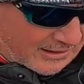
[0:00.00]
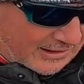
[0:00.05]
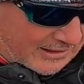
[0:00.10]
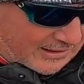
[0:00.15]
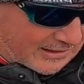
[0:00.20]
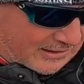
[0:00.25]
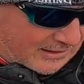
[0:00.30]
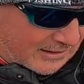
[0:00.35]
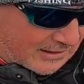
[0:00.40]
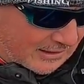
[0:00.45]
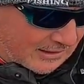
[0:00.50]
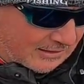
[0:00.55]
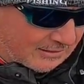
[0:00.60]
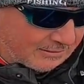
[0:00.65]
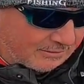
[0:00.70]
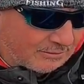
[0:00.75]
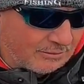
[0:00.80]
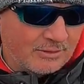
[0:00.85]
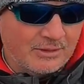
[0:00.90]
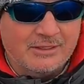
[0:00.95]
And
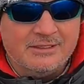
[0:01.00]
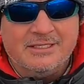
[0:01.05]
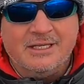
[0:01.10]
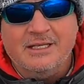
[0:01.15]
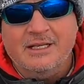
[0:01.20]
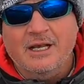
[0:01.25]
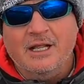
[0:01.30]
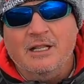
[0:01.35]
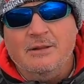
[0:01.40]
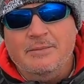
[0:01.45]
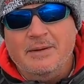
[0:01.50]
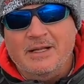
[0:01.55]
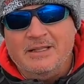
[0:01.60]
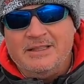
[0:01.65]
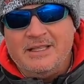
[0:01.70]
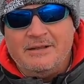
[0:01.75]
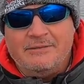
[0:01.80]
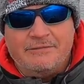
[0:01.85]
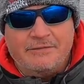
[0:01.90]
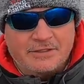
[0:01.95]
want to tell you all
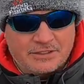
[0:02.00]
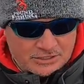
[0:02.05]
about that